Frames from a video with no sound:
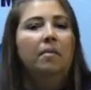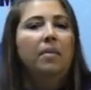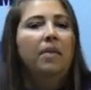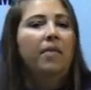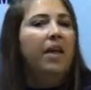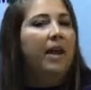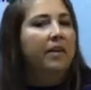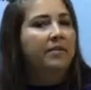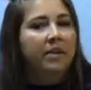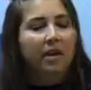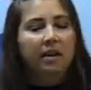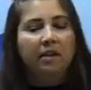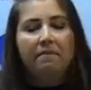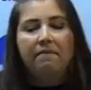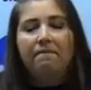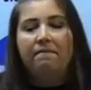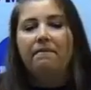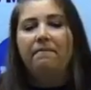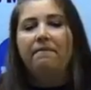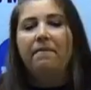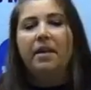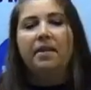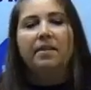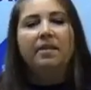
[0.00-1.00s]
They've done a
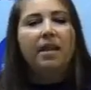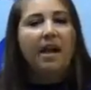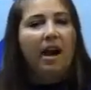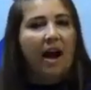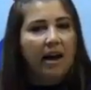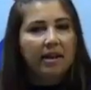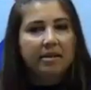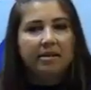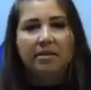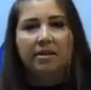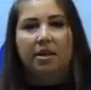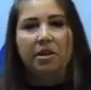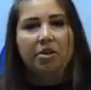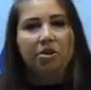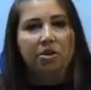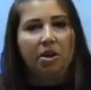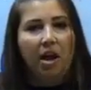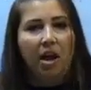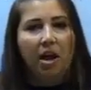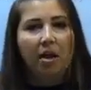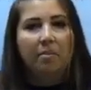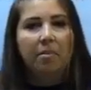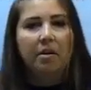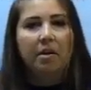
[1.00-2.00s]
fantastic
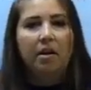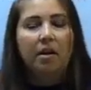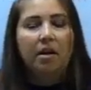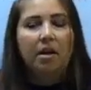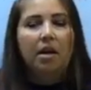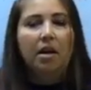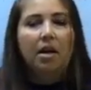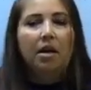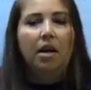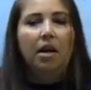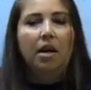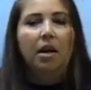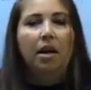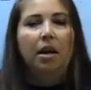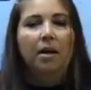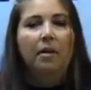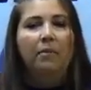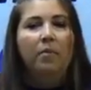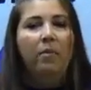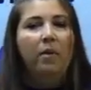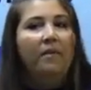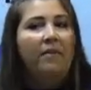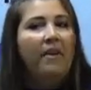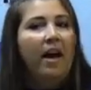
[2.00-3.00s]
job.
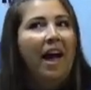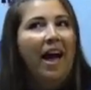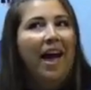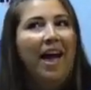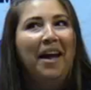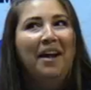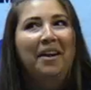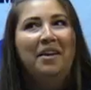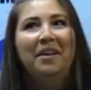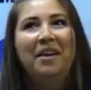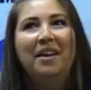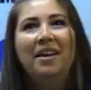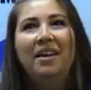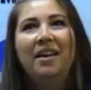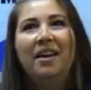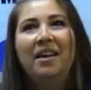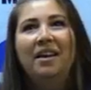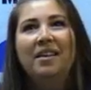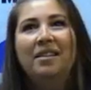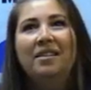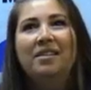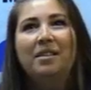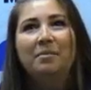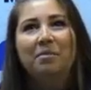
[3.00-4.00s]
We've had
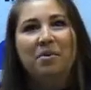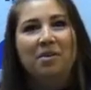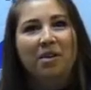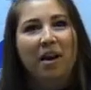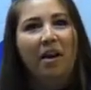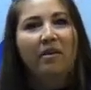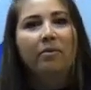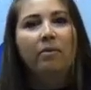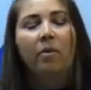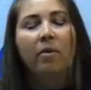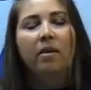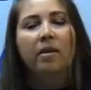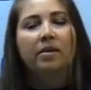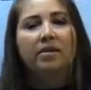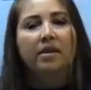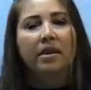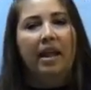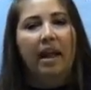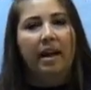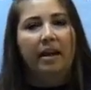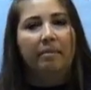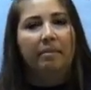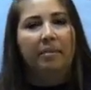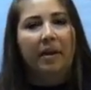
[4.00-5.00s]
some sophomores in
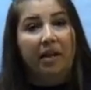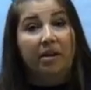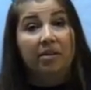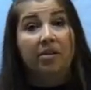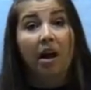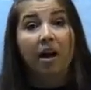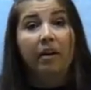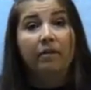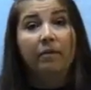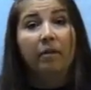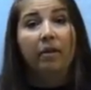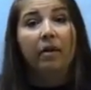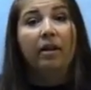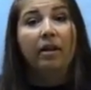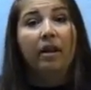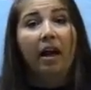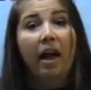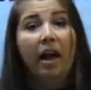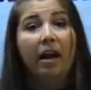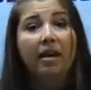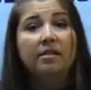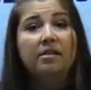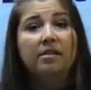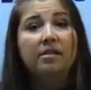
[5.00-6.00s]
that big sophomore
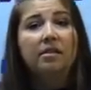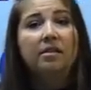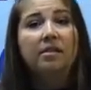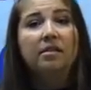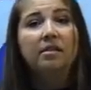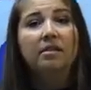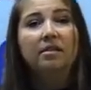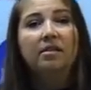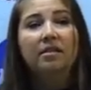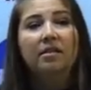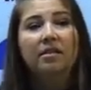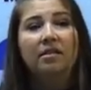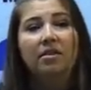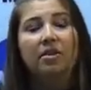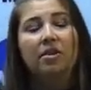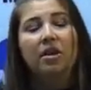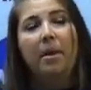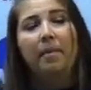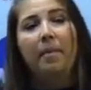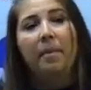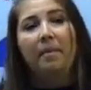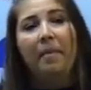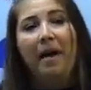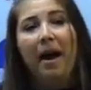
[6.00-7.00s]
class. They're
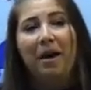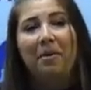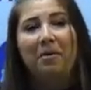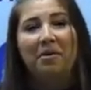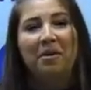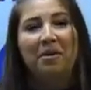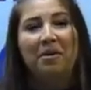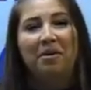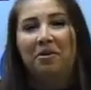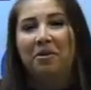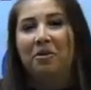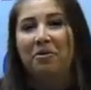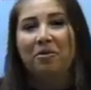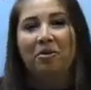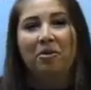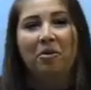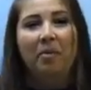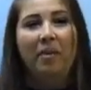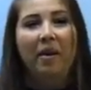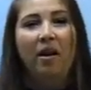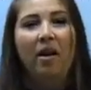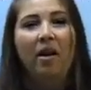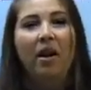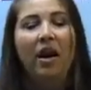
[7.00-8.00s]
coming back with a year under the
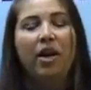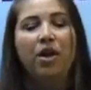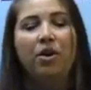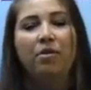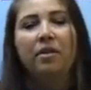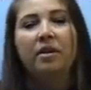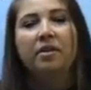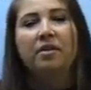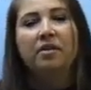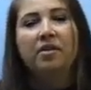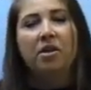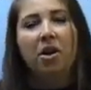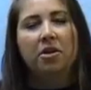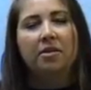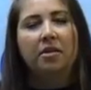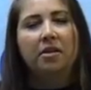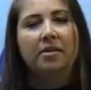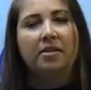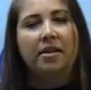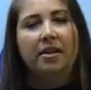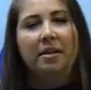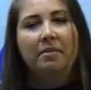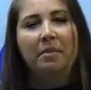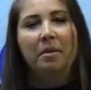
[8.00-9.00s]
belt, and you can start to
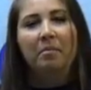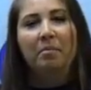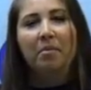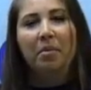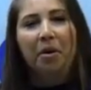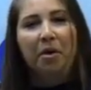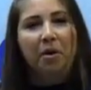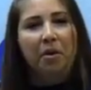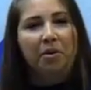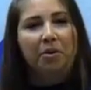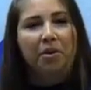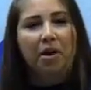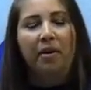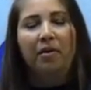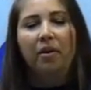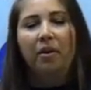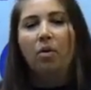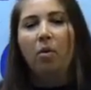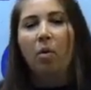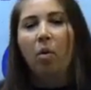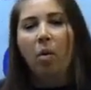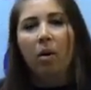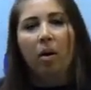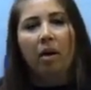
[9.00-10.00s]
see them emerge on the
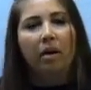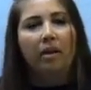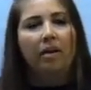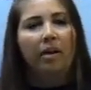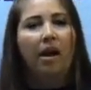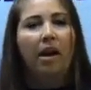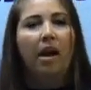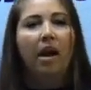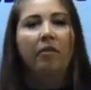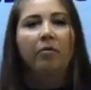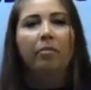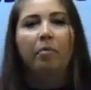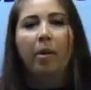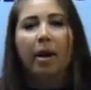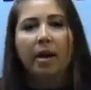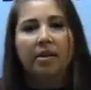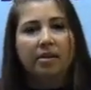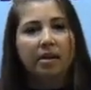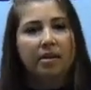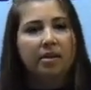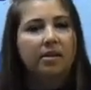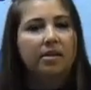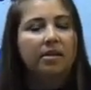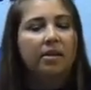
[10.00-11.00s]
court. They have
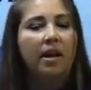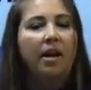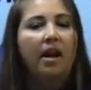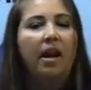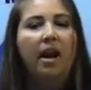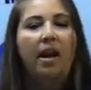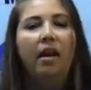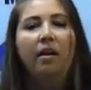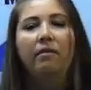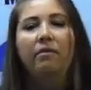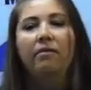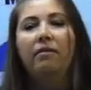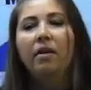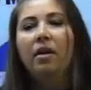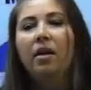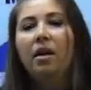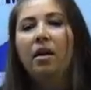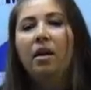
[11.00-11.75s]
presence, they have